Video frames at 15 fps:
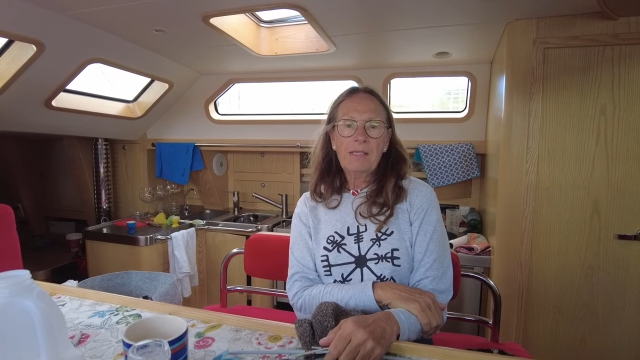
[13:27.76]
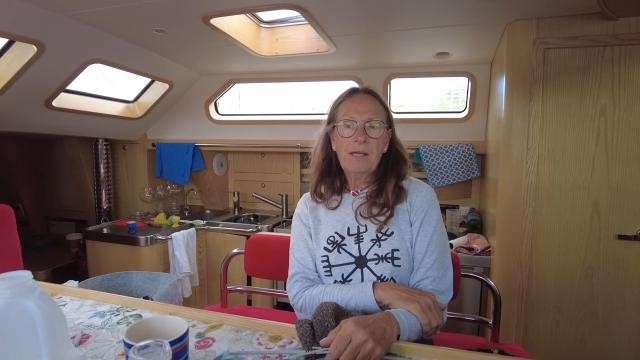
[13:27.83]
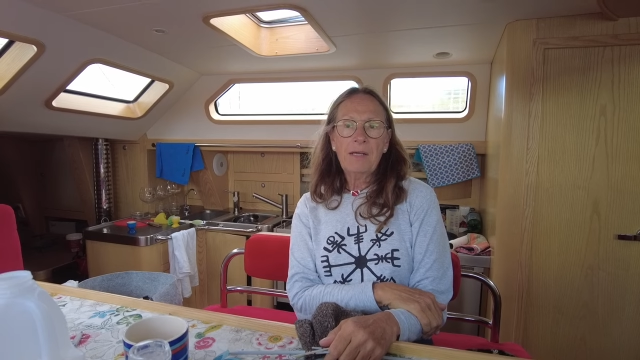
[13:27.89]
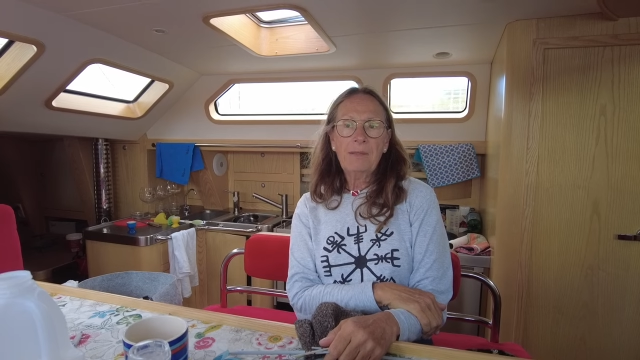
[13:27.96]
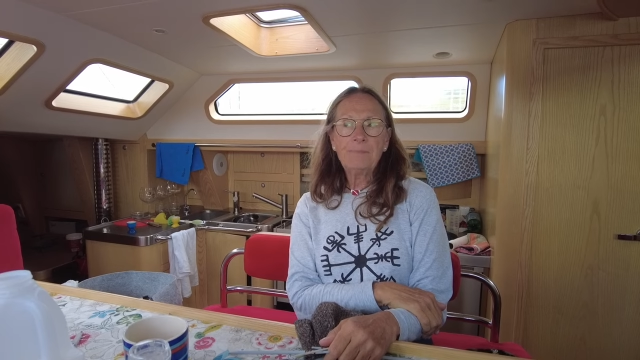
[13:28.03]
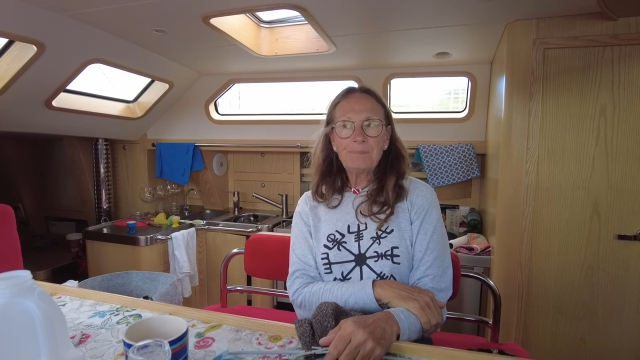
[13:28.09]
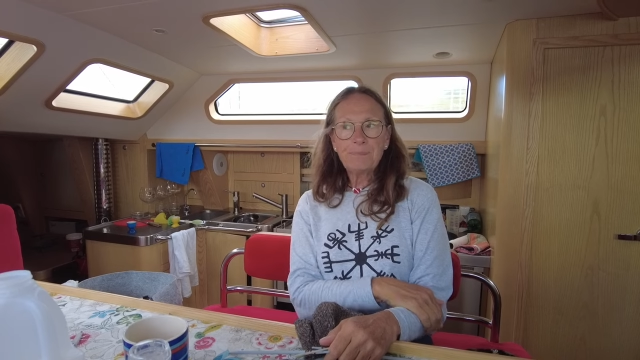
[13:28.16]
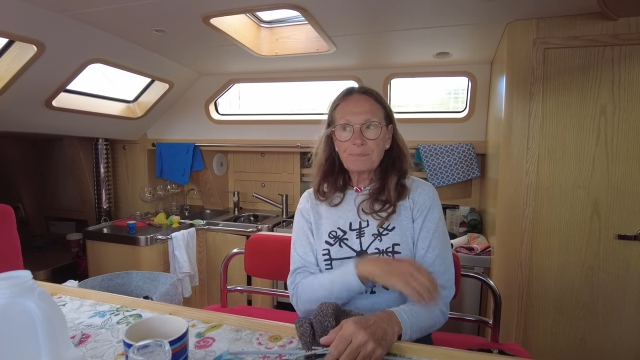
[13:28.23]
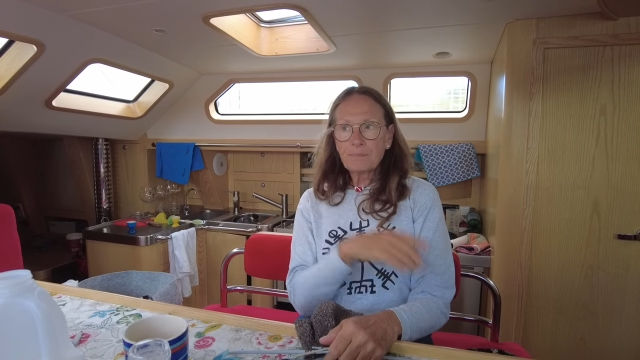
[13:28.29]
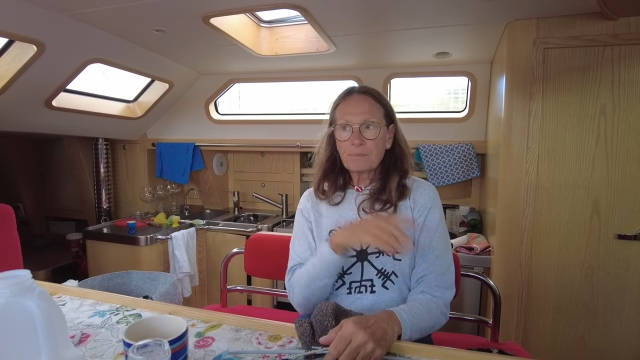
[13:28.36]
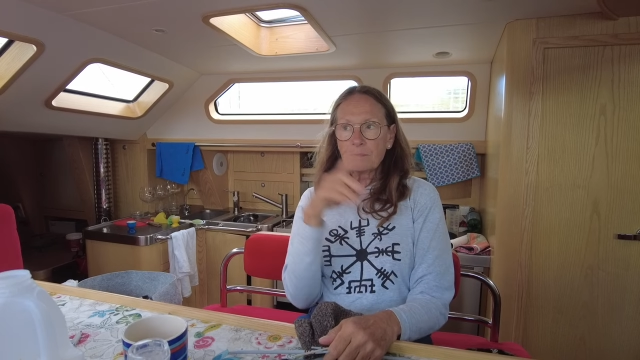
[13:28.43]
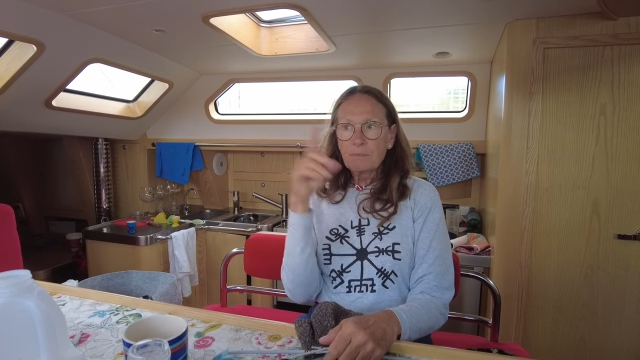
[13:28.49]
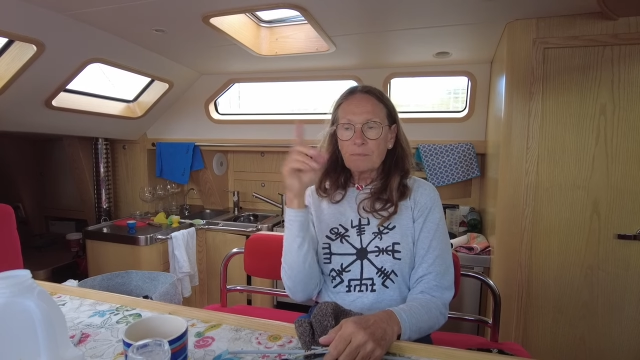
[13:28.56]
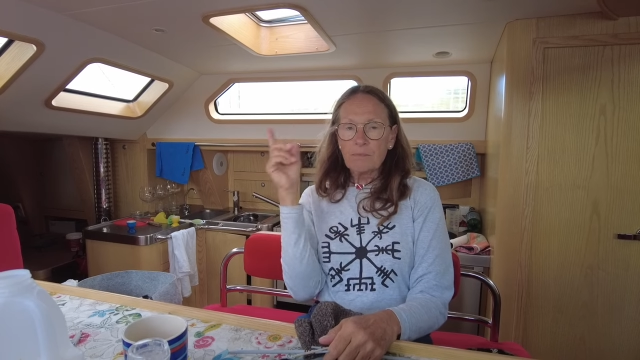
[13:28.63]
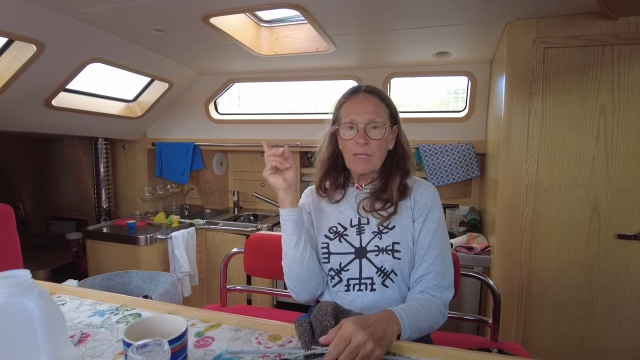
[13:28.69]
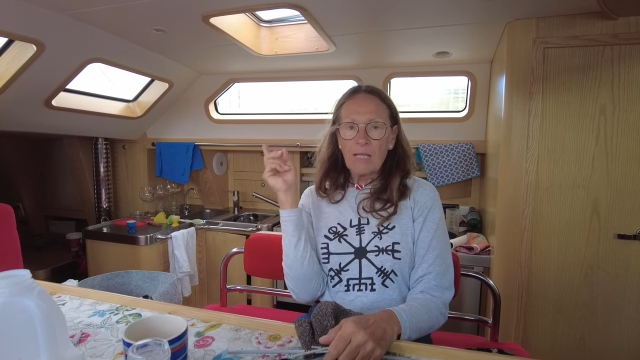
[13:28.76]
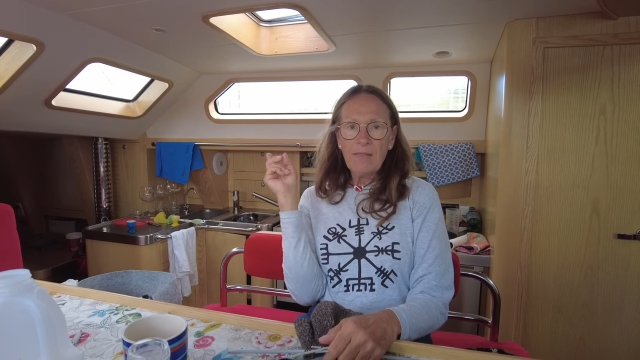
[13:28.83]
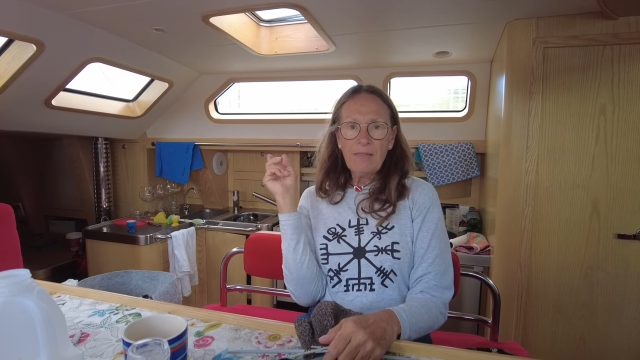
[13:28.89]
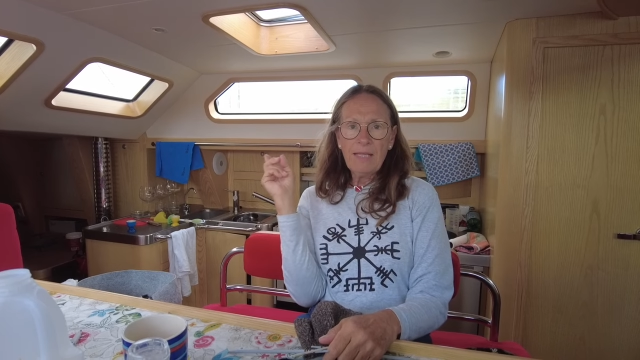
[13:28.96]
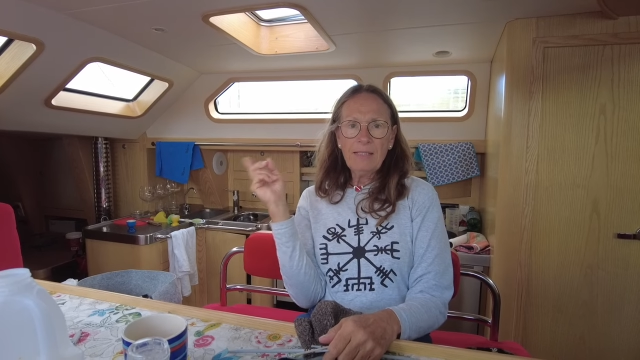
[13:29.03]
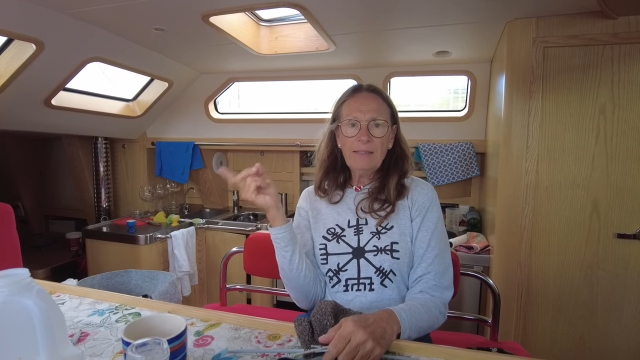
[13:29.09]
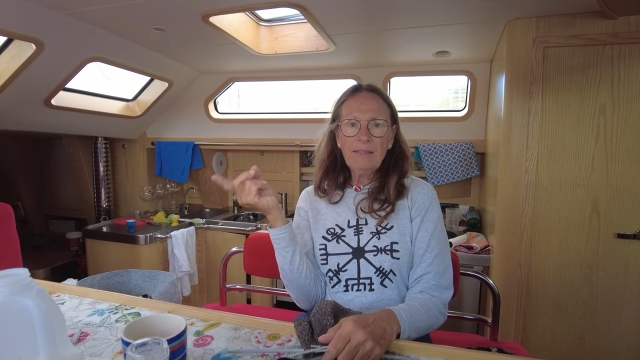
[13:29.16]
the
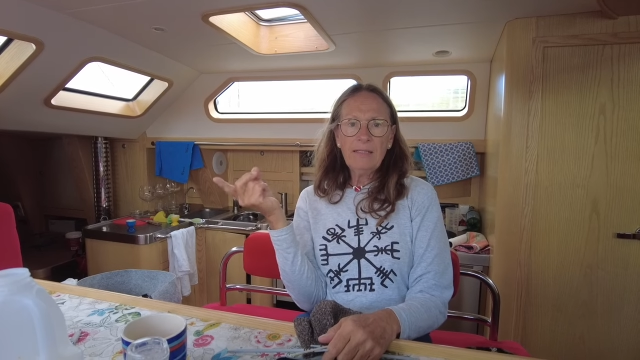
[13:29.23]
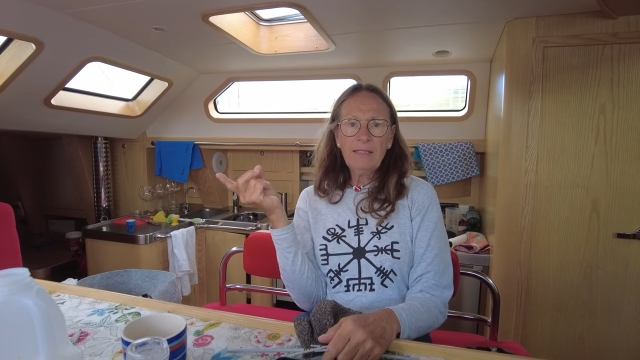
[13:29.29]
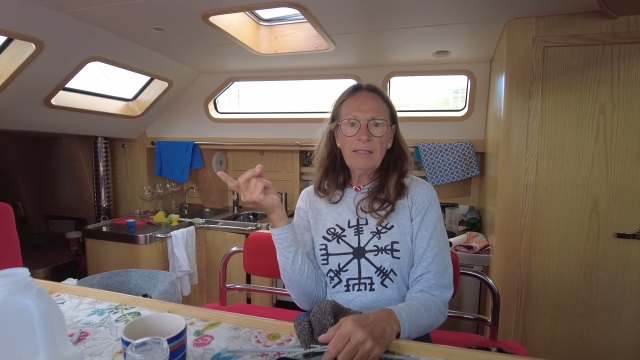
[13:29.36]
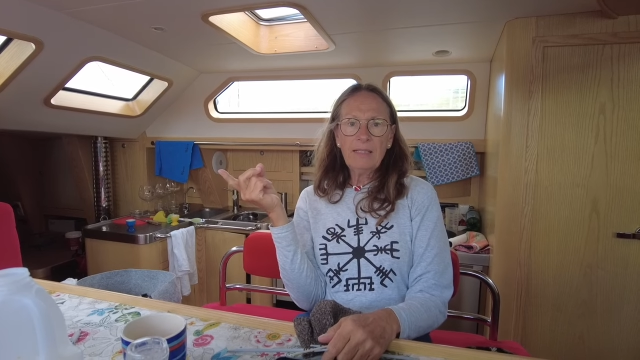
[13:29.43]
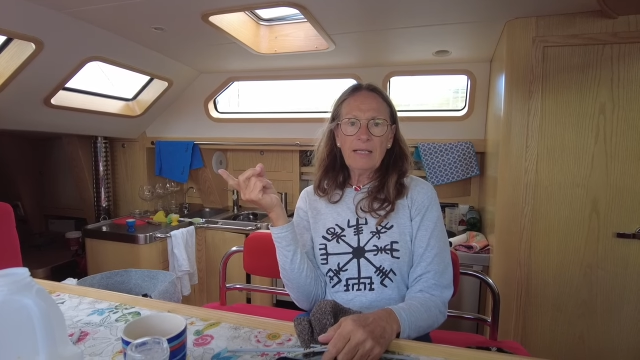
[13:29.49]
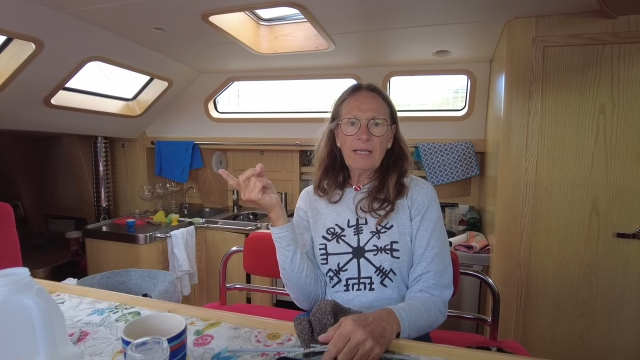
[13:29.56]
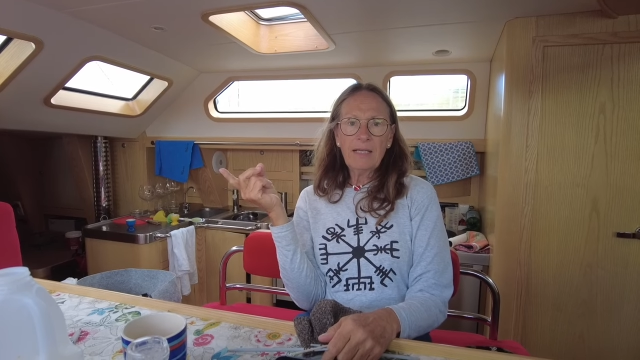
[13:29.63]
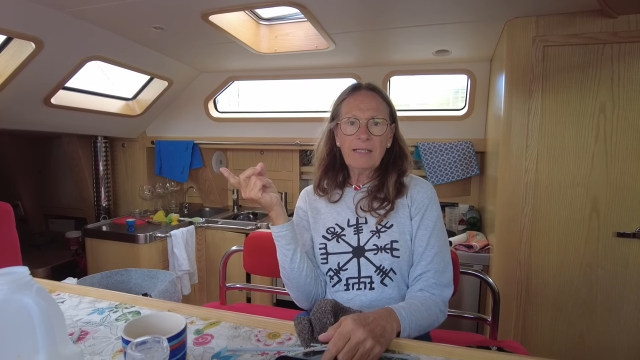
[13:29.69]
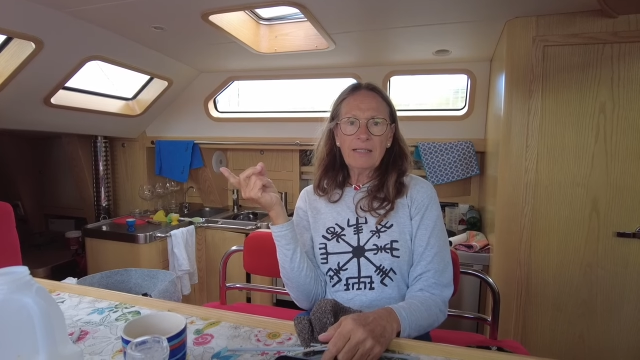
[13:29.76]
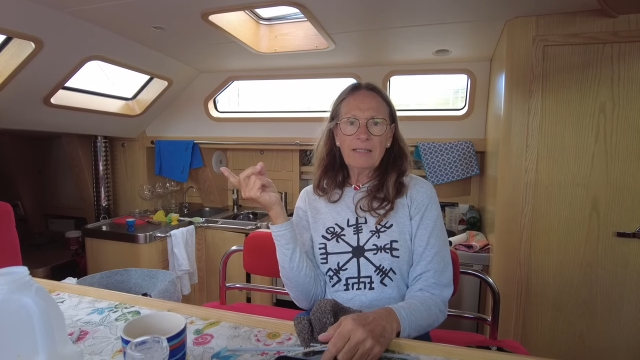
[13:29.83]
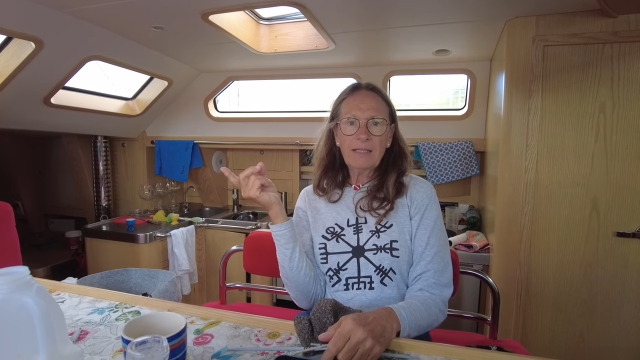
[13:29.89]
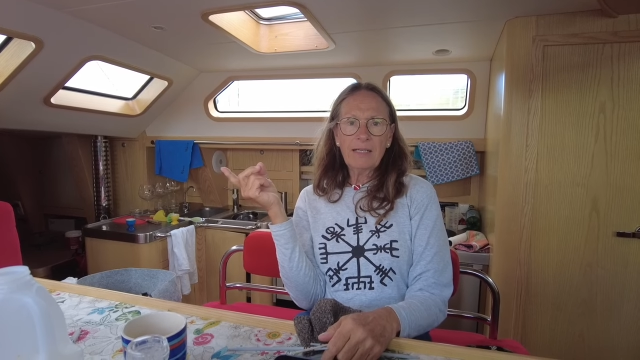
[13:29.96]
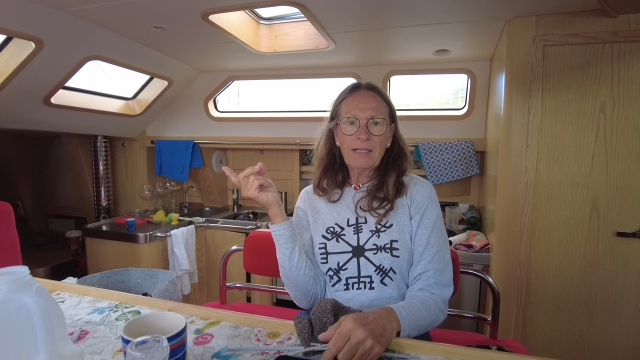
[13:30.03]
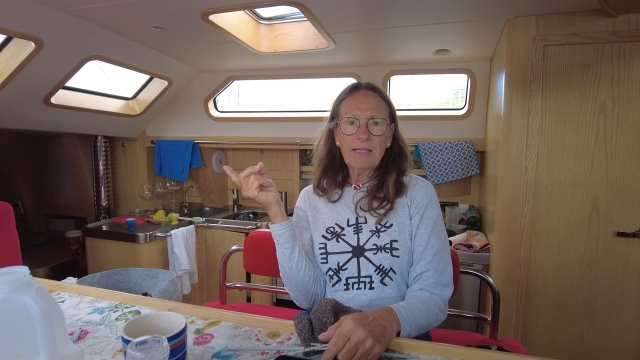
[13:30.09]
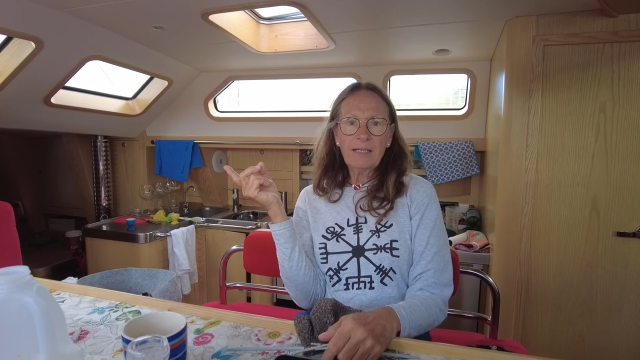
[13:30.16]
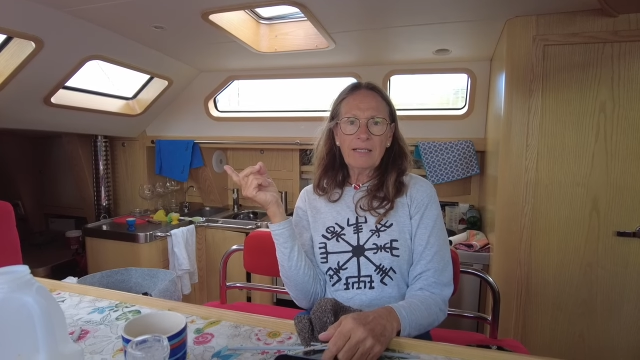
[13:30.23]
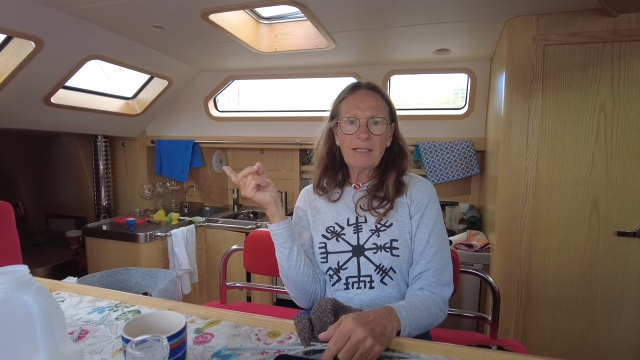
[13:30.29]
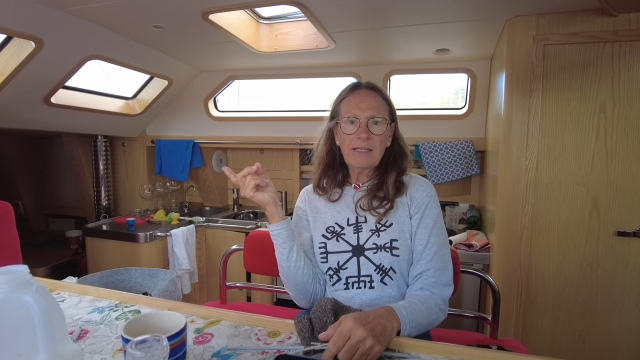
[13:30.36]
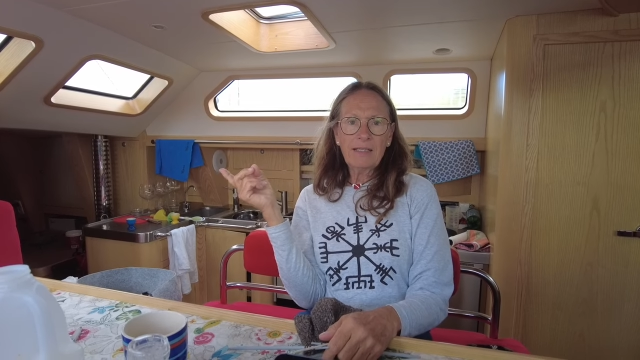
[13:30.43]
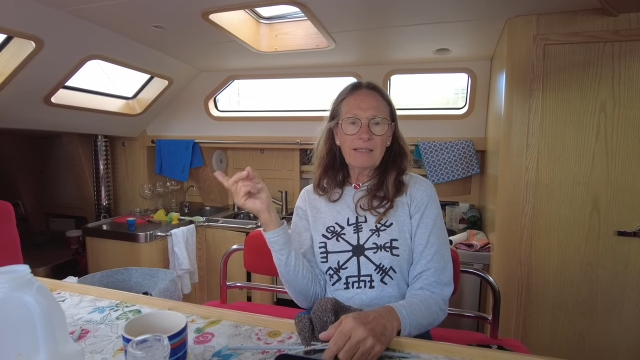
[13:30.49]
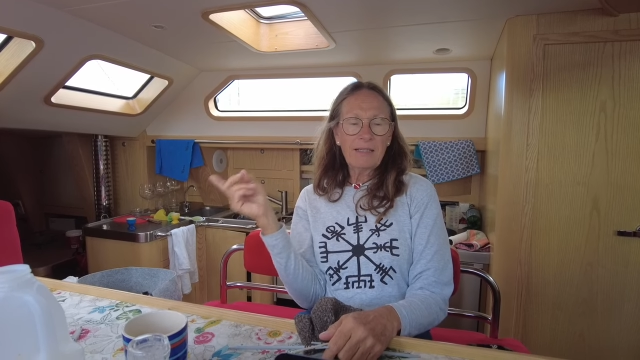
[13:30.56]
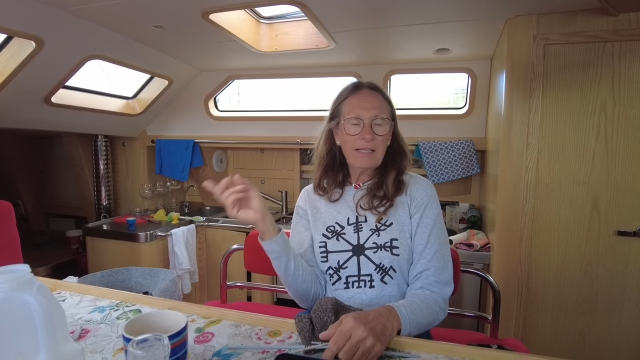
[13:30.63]
morning after they left,